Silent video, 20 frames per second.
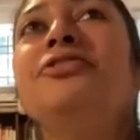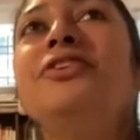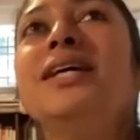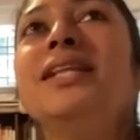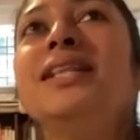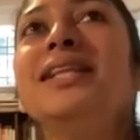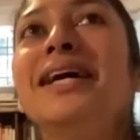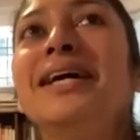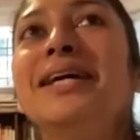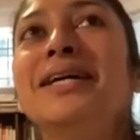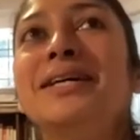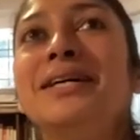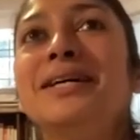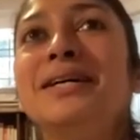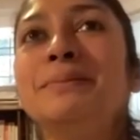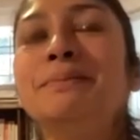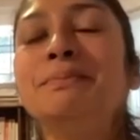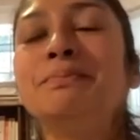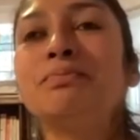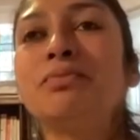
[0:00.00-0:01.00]
feel like
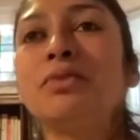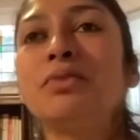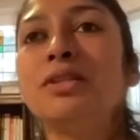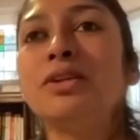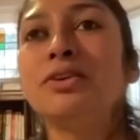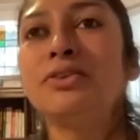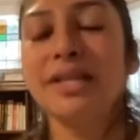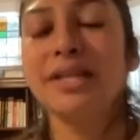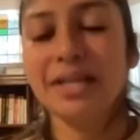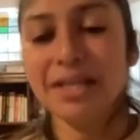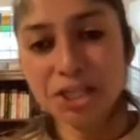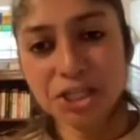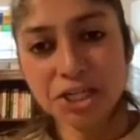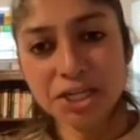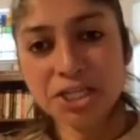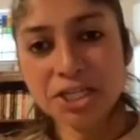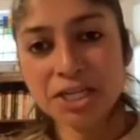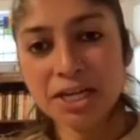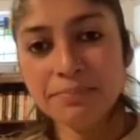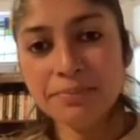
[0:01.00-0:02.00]
the
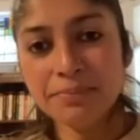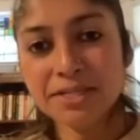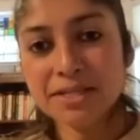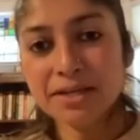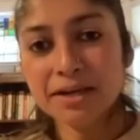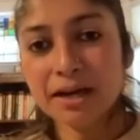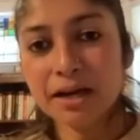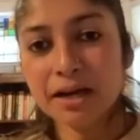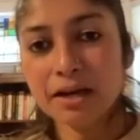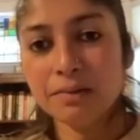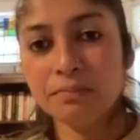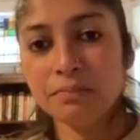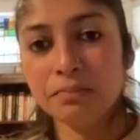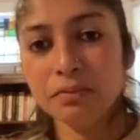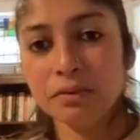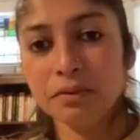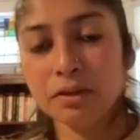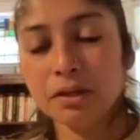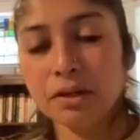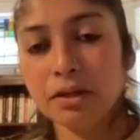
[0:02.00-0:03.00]
relationships, I
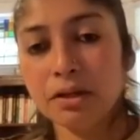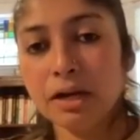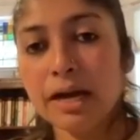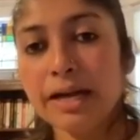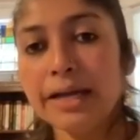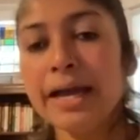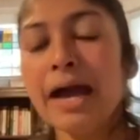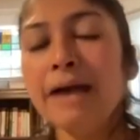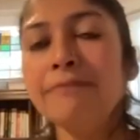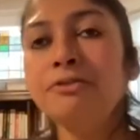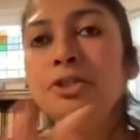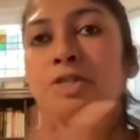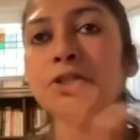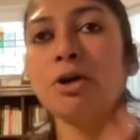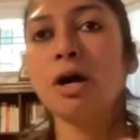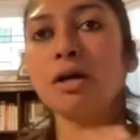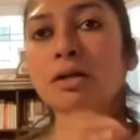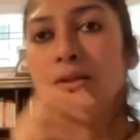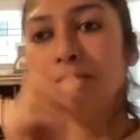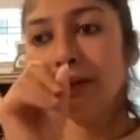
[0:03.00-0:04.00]
have to
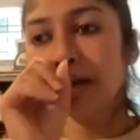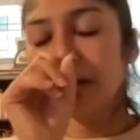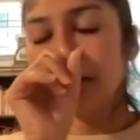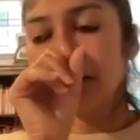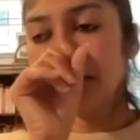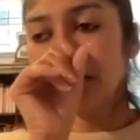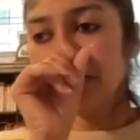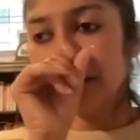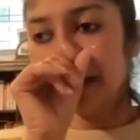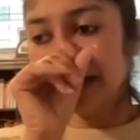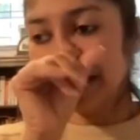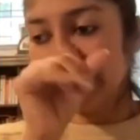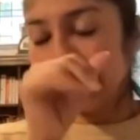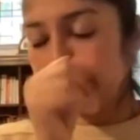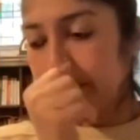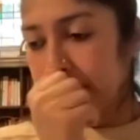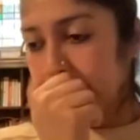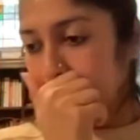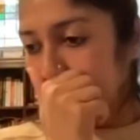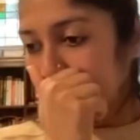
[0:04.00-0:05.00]
talk about
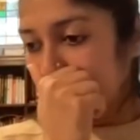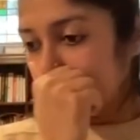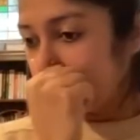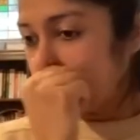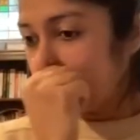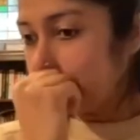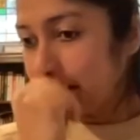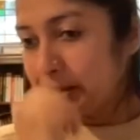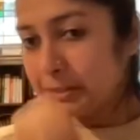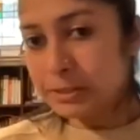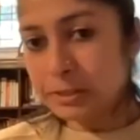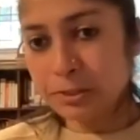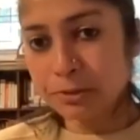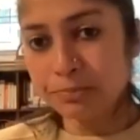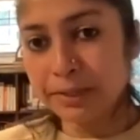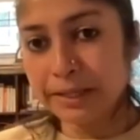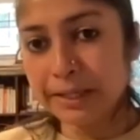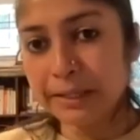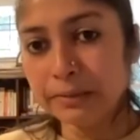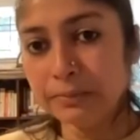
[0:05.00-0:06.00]
my parents to
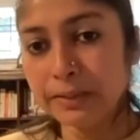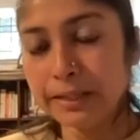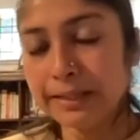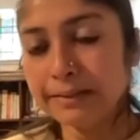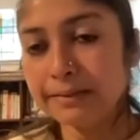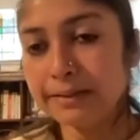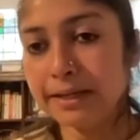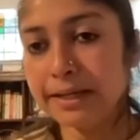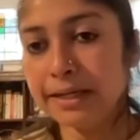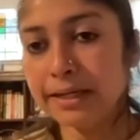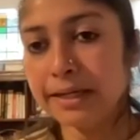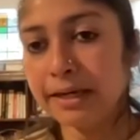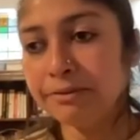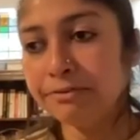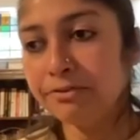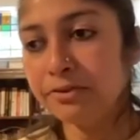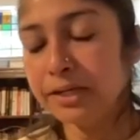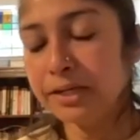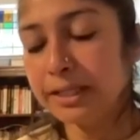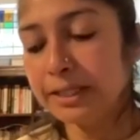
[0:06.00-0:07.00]
begin
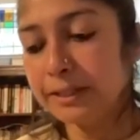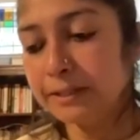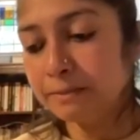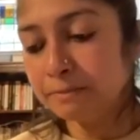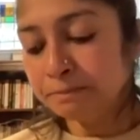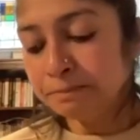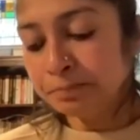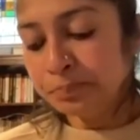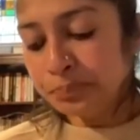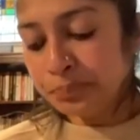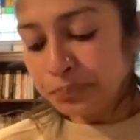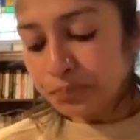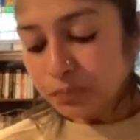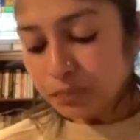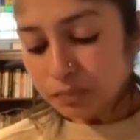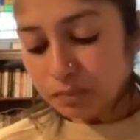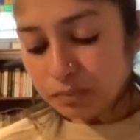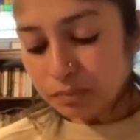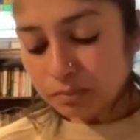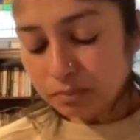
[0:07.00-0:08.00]
with.
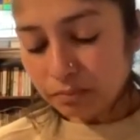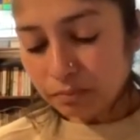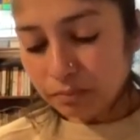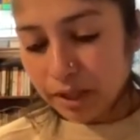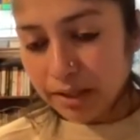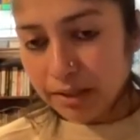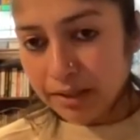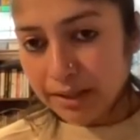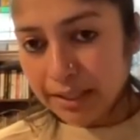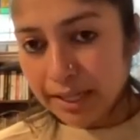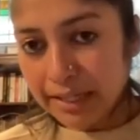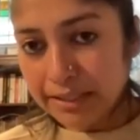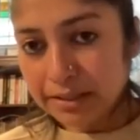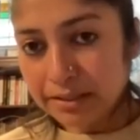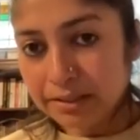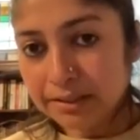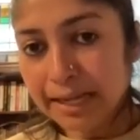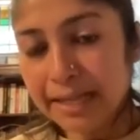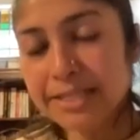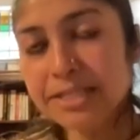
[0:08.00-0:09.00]

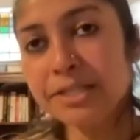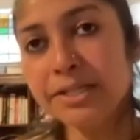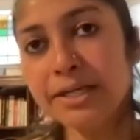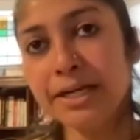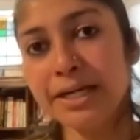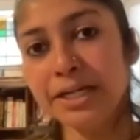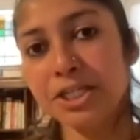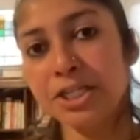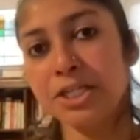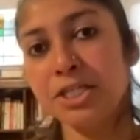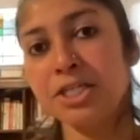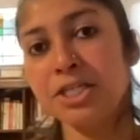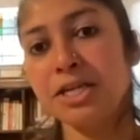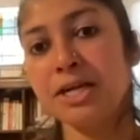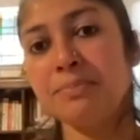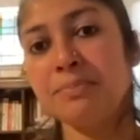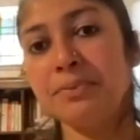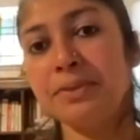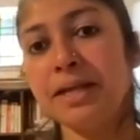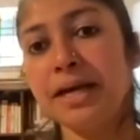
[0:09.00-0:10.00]
That's a
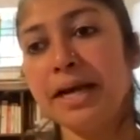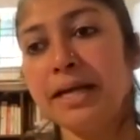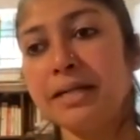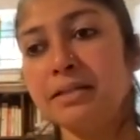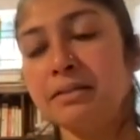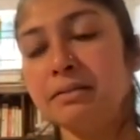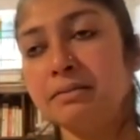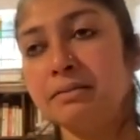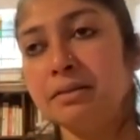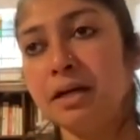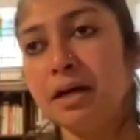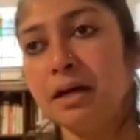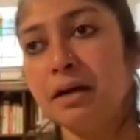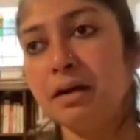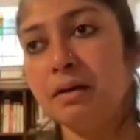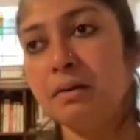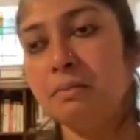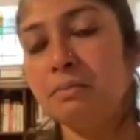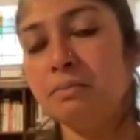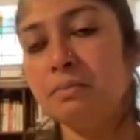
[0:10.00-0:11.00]
relationship that
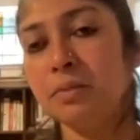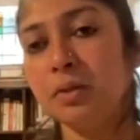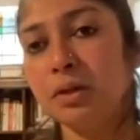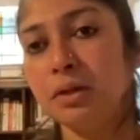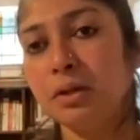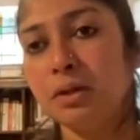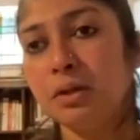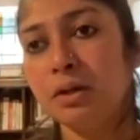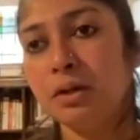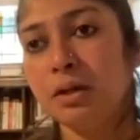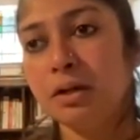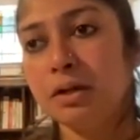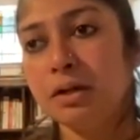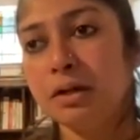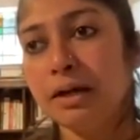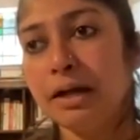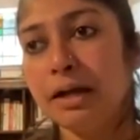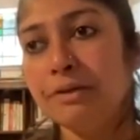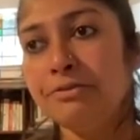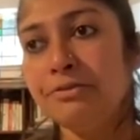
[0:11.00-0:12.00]

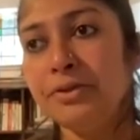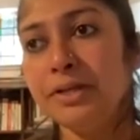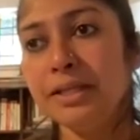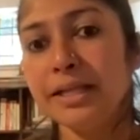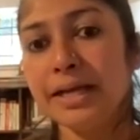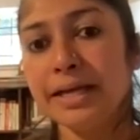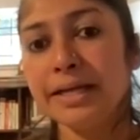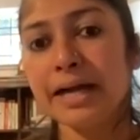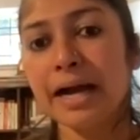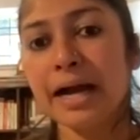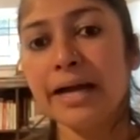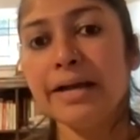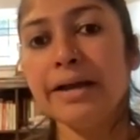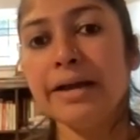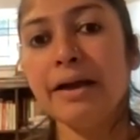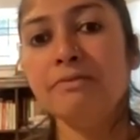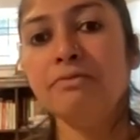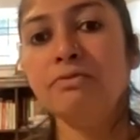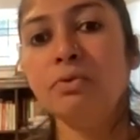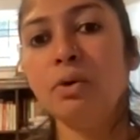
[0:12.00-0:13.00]
I feel like I
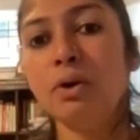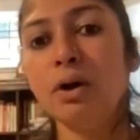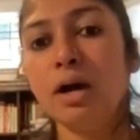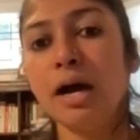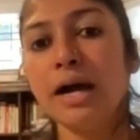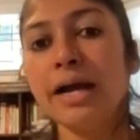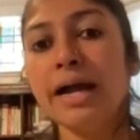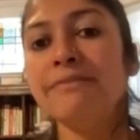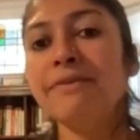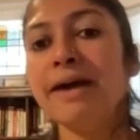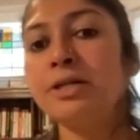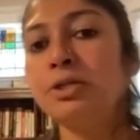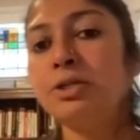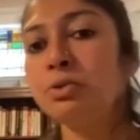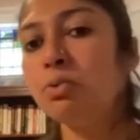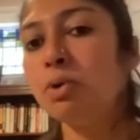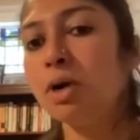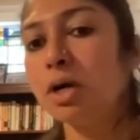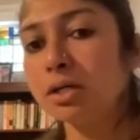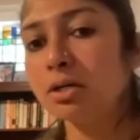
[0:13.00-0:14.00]
have had
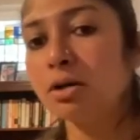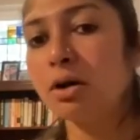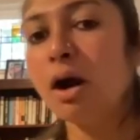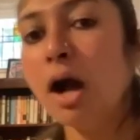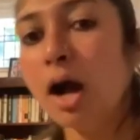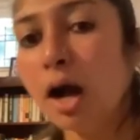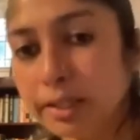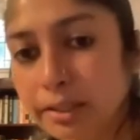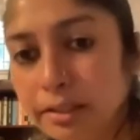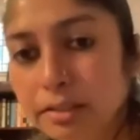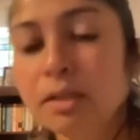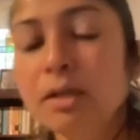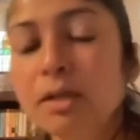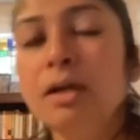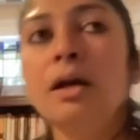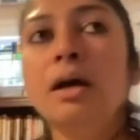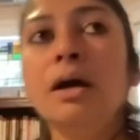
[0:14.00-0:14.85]
to work on,